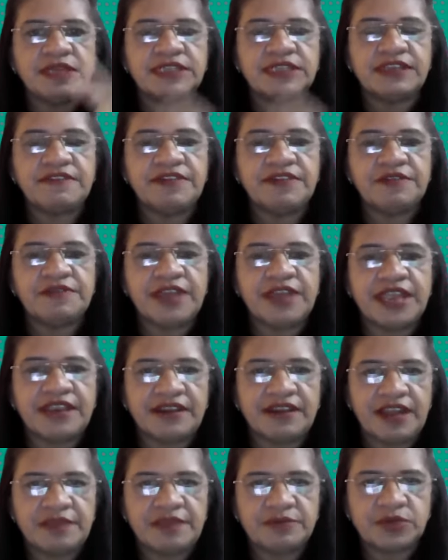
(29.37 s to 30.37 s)
a 75
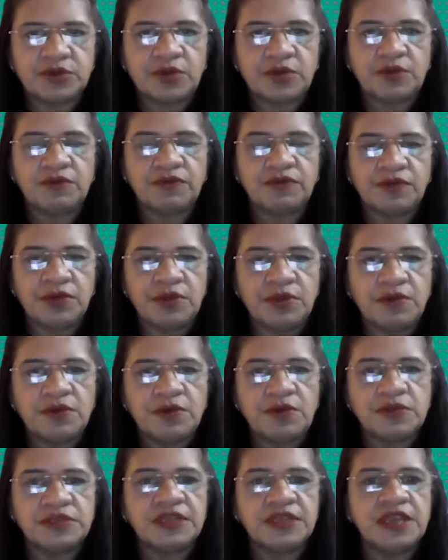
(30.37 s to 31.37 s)
grams of
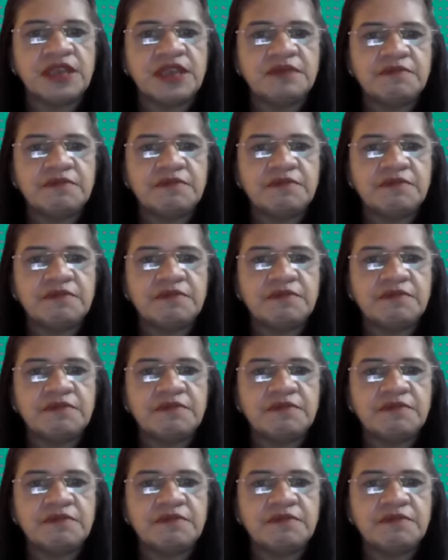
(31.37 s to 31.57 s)
glucose,